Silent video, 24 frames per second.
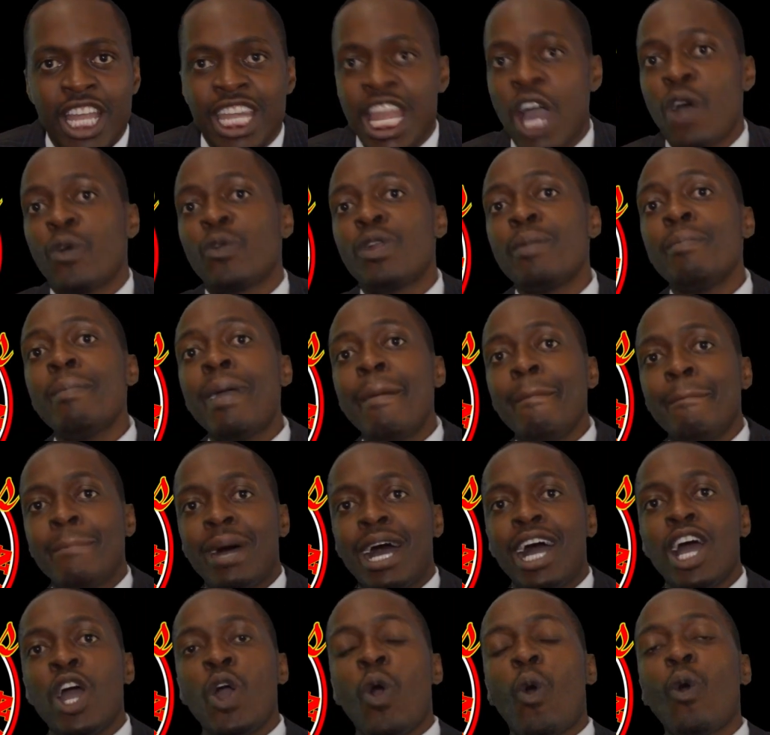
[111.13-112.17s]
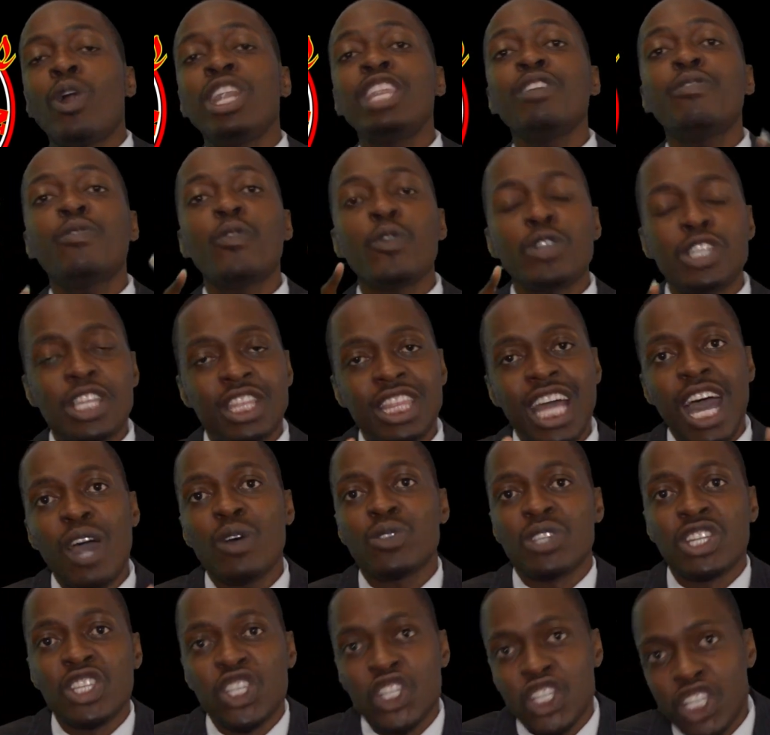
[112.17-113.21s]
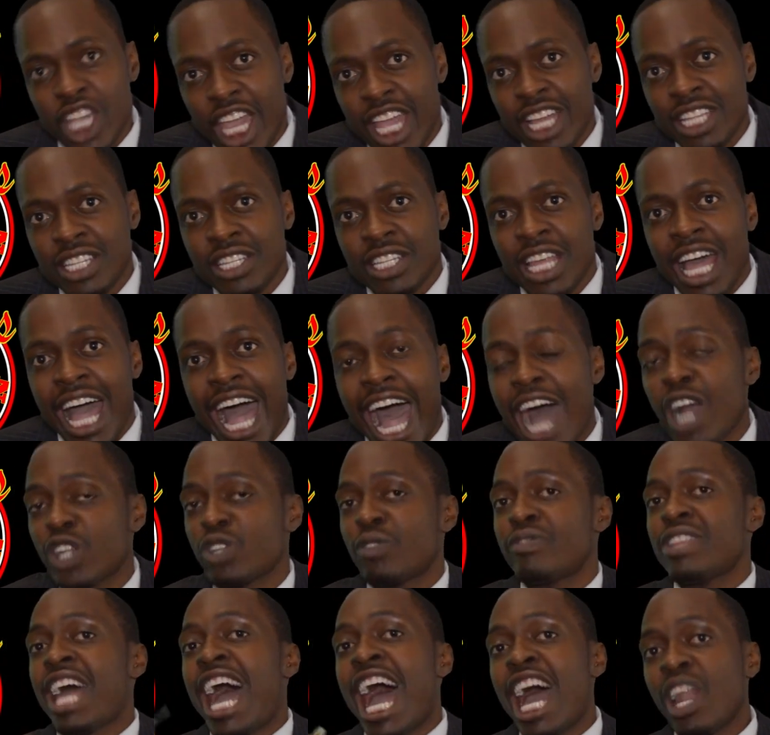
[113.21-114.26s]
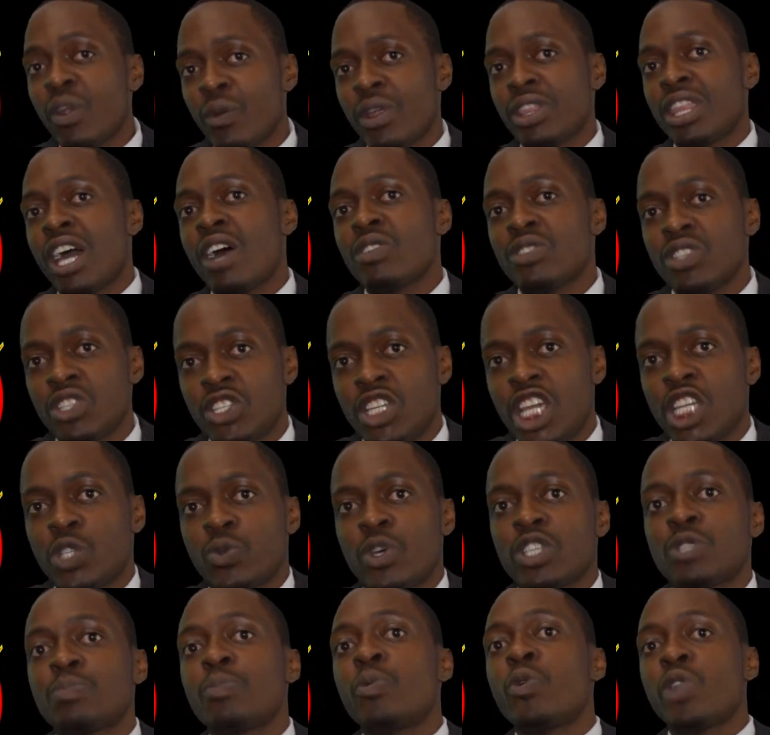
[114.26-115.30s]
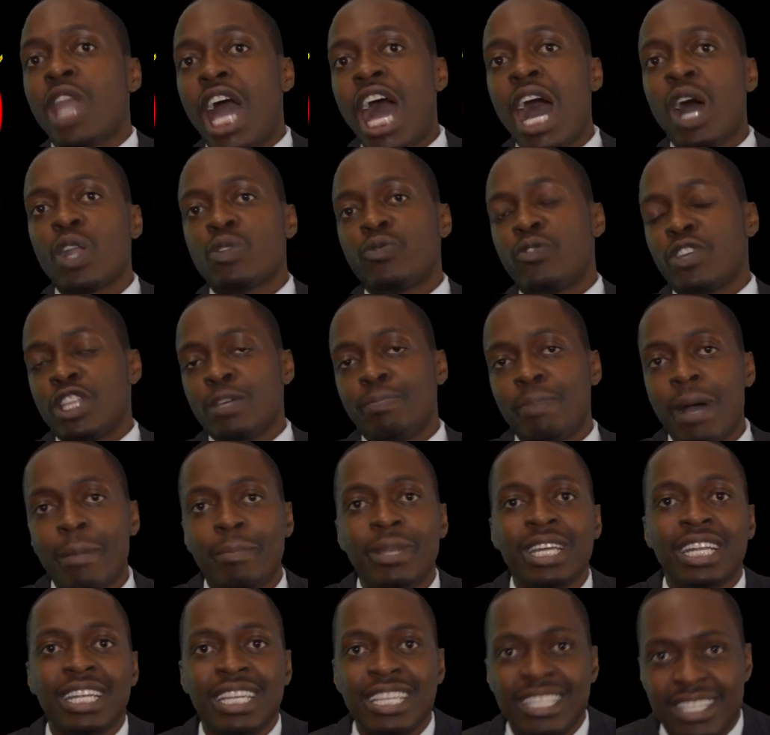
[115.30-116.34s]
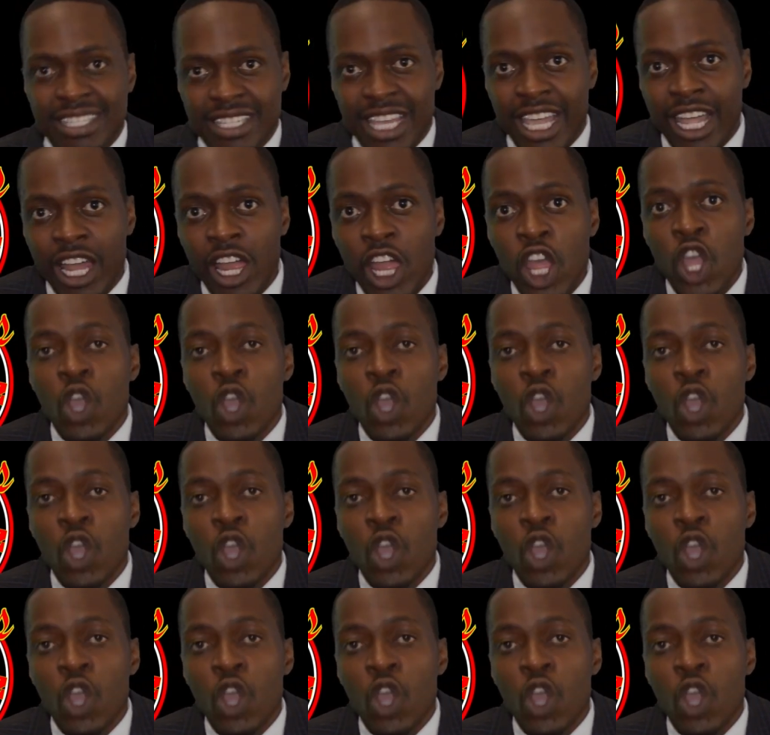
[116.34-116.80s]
Now remember, only 40,000 shares out of the 100,000 shares was put out for the public listing,